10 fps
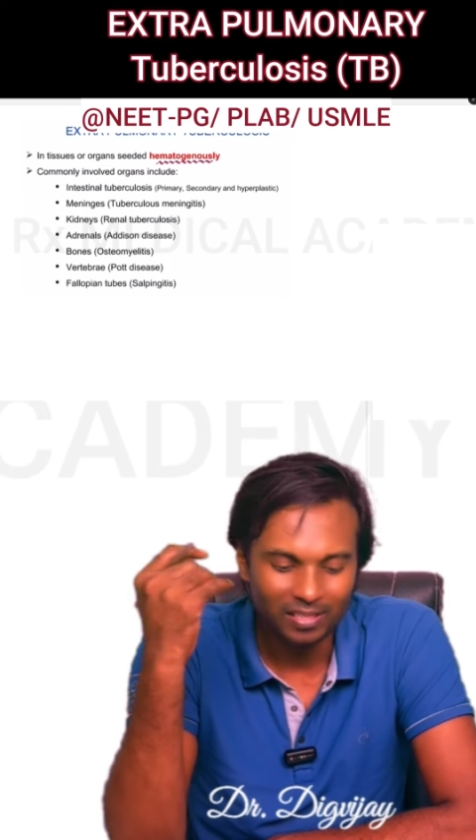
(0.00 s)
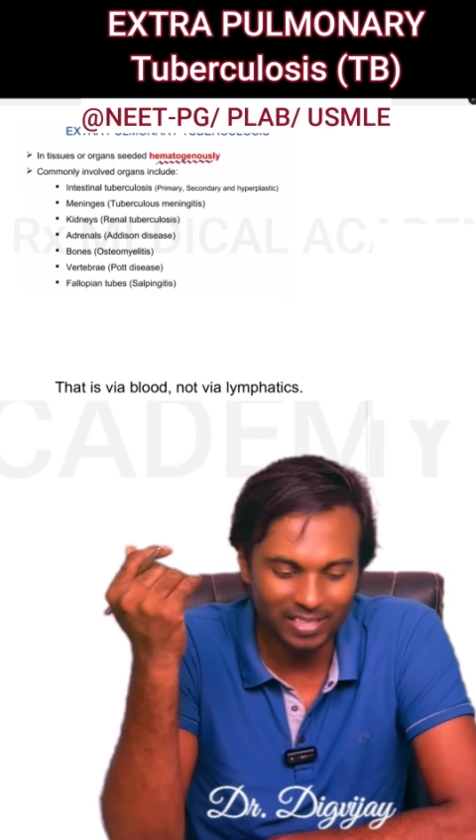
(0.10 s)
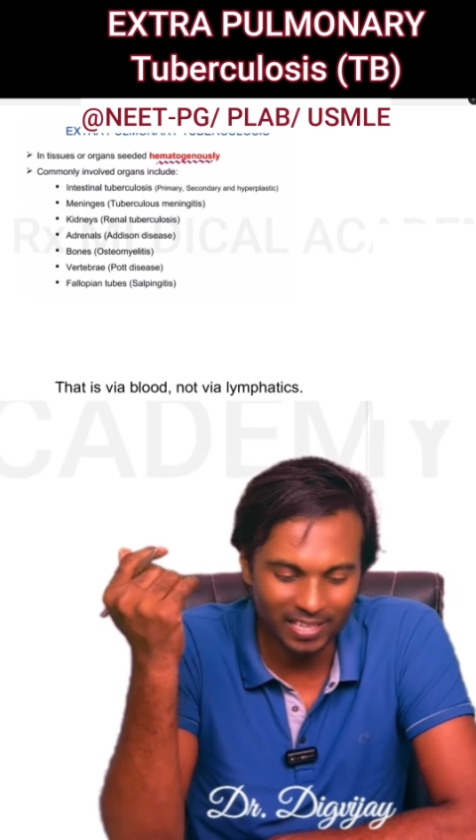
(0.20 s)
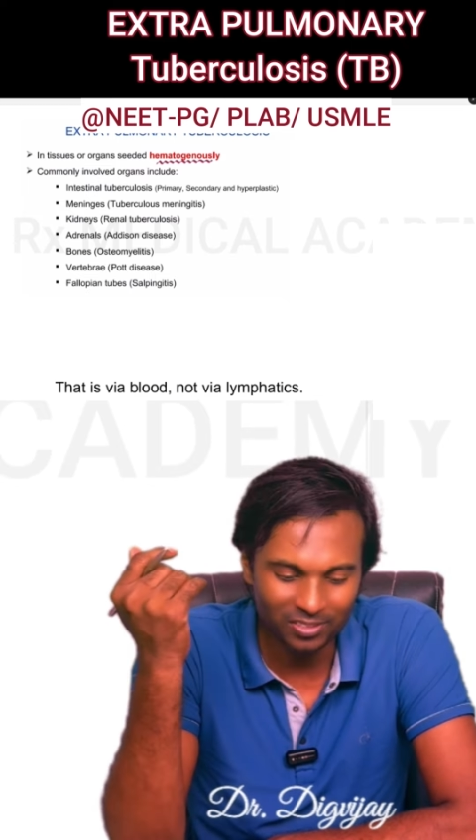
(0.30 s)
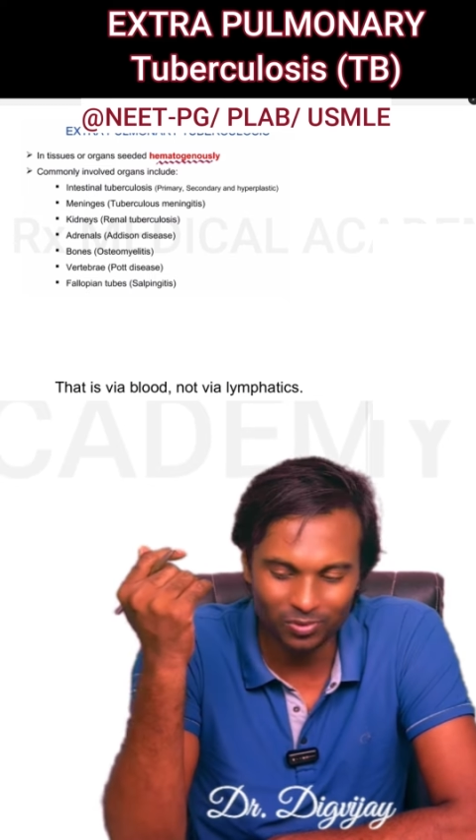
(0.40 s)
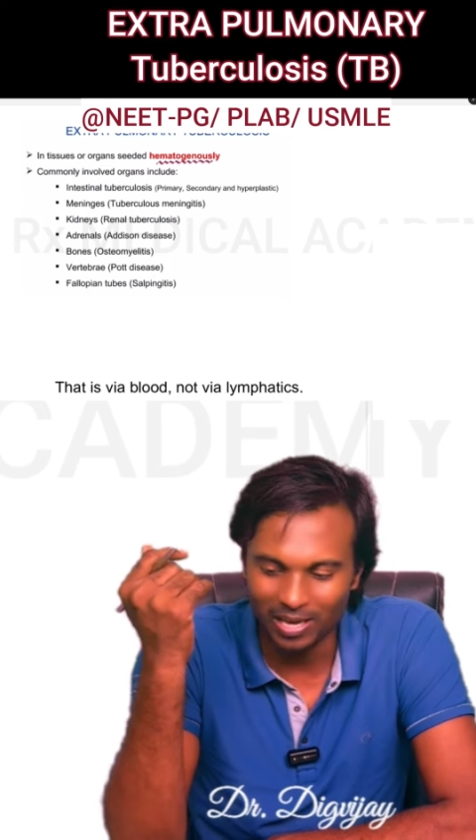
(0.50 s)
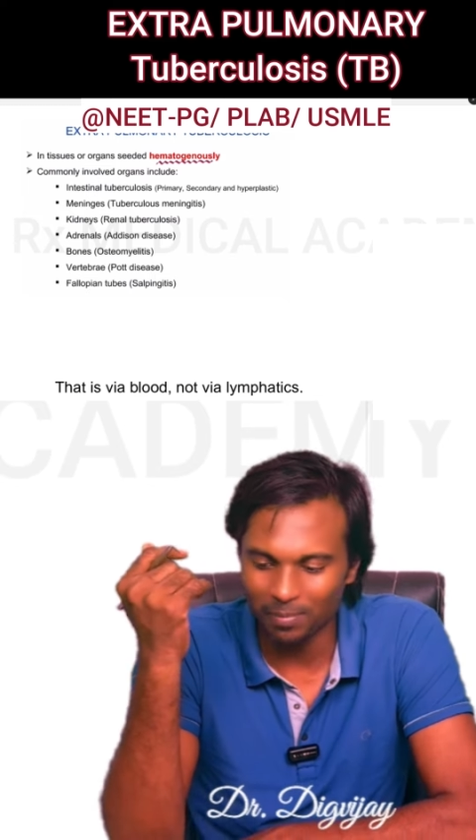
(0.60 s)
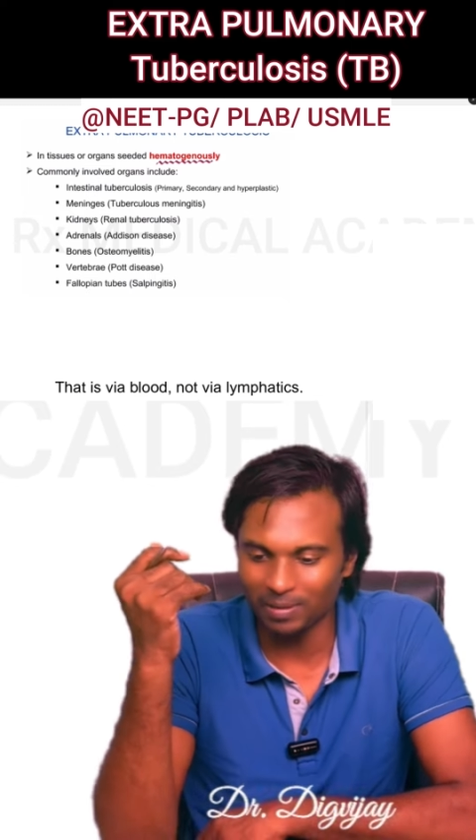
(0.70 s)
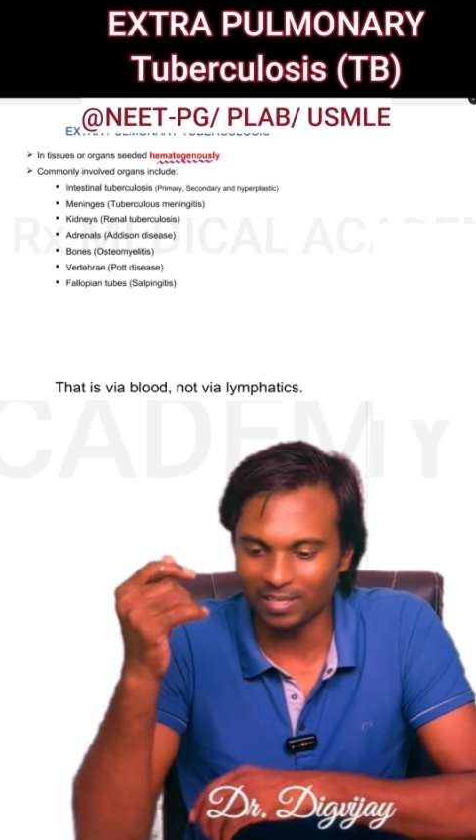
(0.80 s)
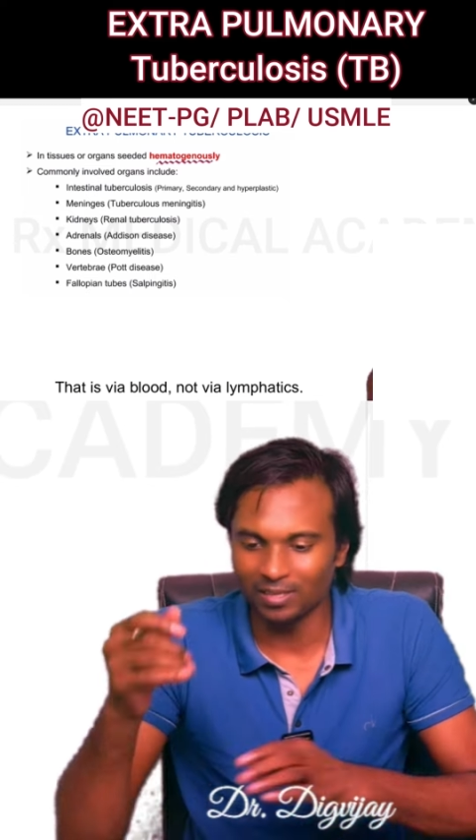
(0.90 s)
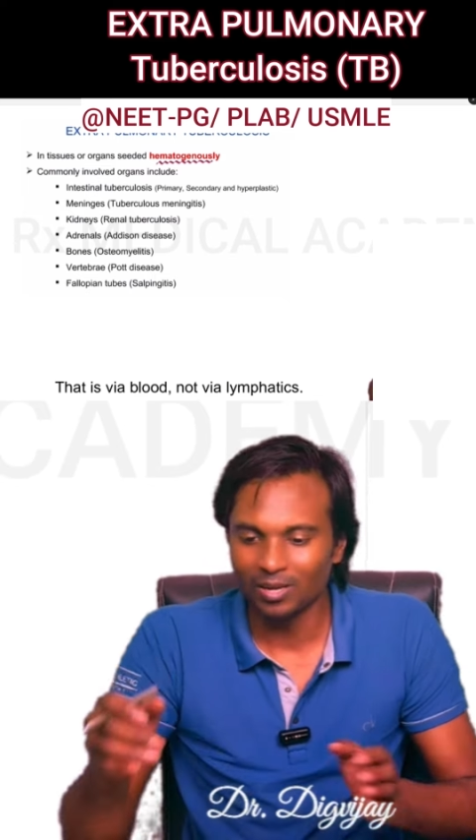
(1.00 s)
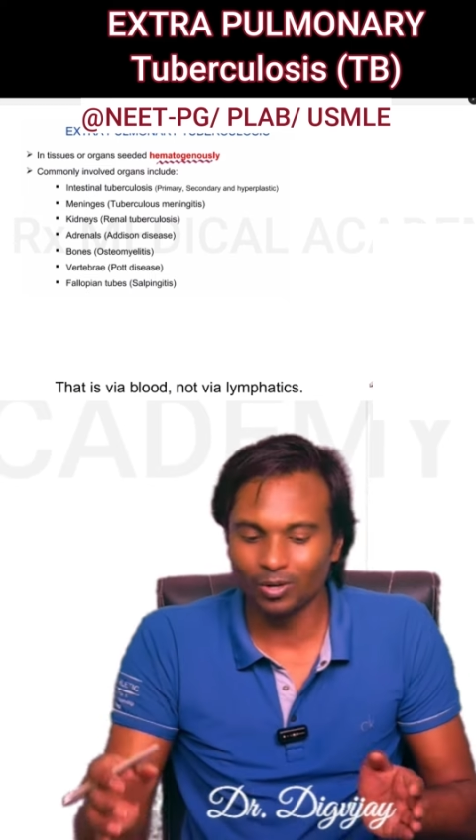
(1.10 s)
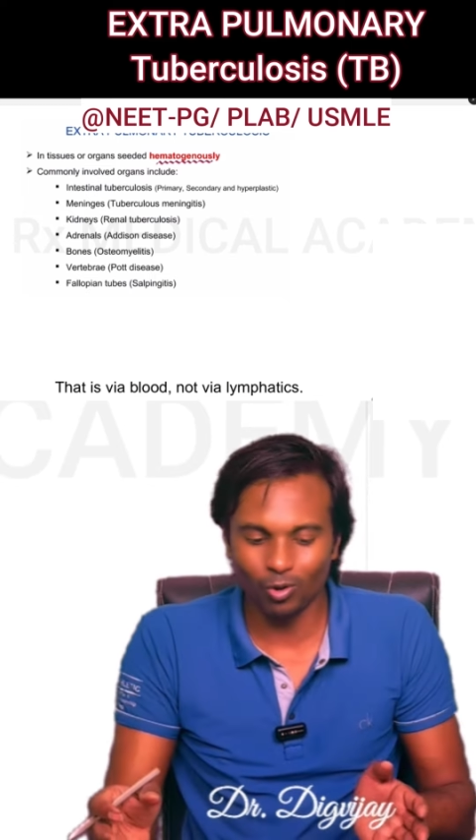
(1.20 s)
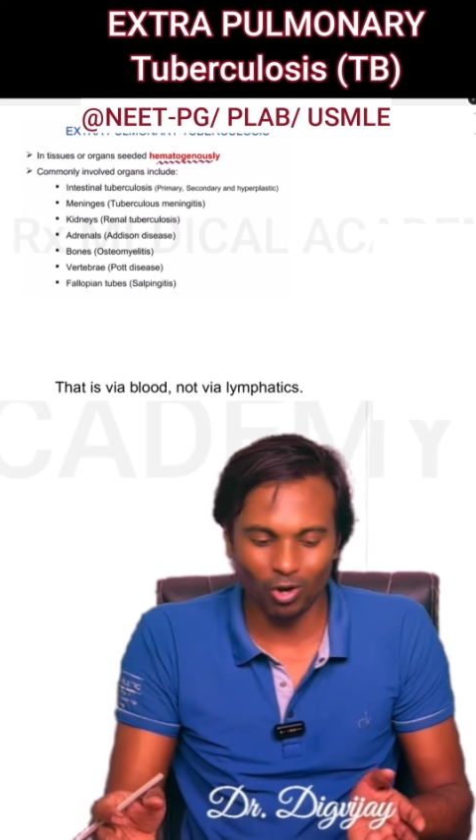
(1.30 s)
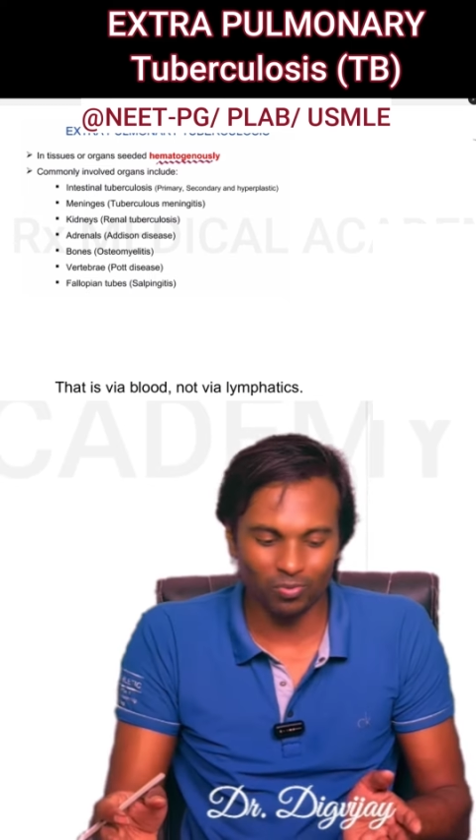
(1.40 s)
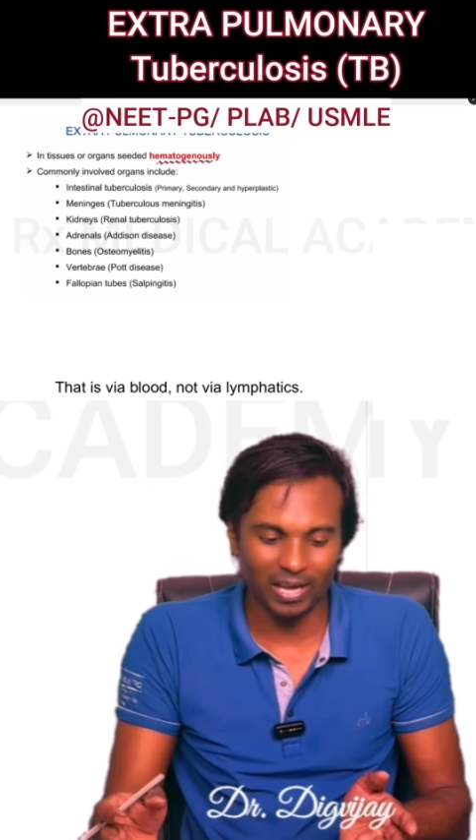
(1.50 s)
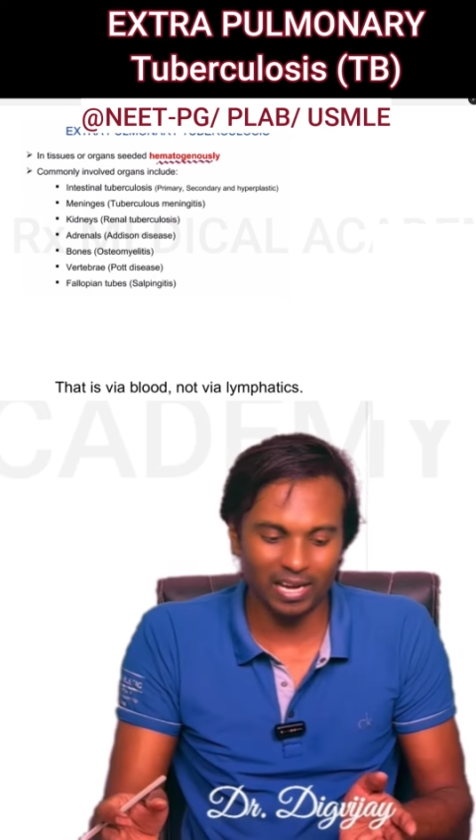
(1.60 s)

that is via blood, not via